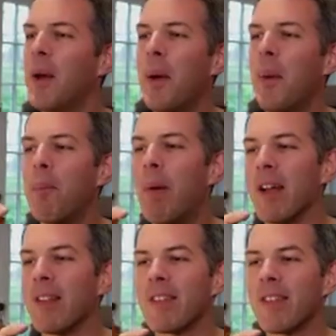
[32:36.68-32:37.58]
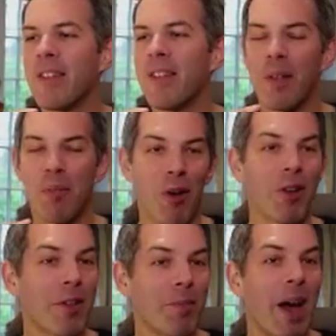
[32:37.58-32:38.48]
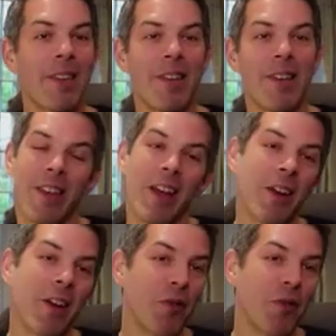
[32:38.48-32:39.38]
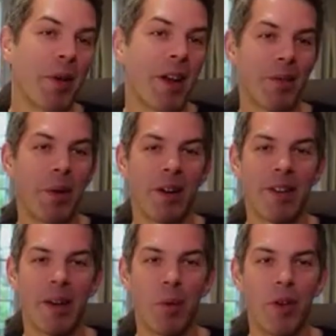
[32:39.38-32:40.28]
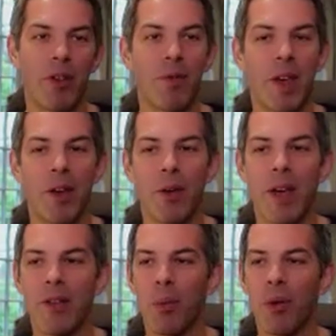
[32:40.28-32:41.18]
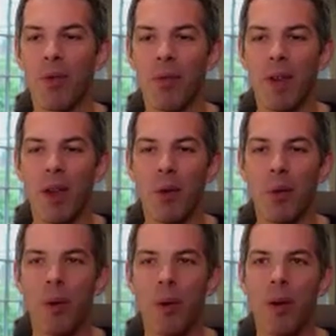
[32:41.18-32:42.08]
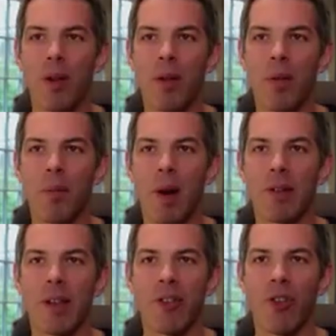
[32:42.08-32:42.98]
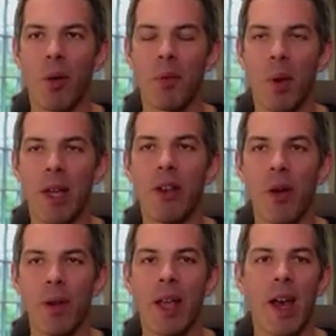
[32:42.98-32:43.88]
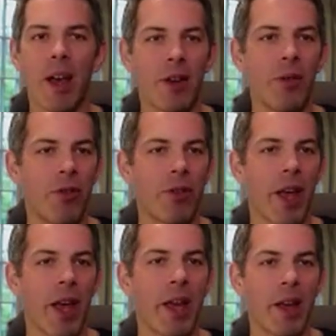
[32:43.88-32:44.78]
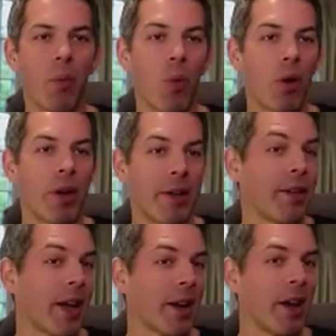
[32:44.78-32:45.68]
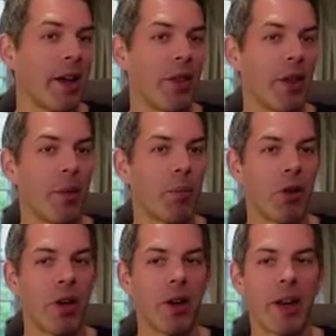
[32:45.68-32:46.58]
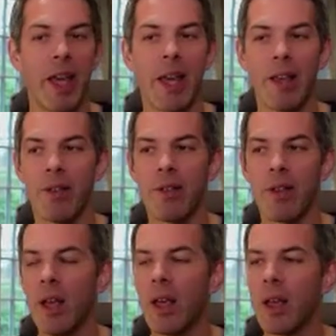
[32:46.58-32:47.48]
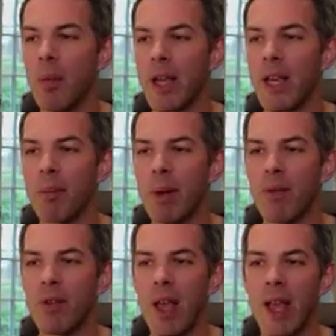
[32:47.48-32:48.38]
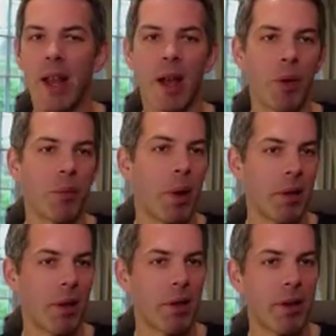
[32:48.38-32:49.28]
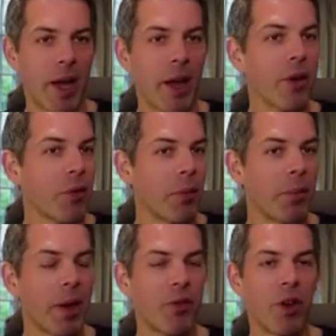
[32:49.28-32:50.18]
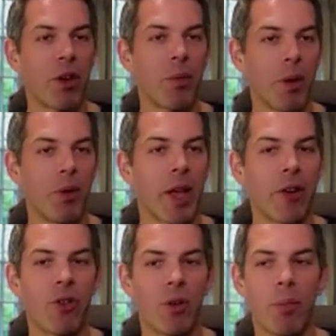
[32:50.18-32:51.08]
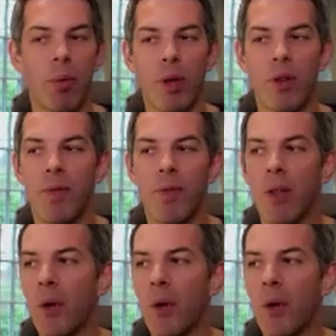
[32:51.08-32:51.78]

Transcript: But the product matters. And I know from an arts marketing point of view, it's one of the few marketing jobs where you don't get a huge say in what exactly the product is. You might get a bit of a say in how it's bundled together from a messaging communication point of view, though.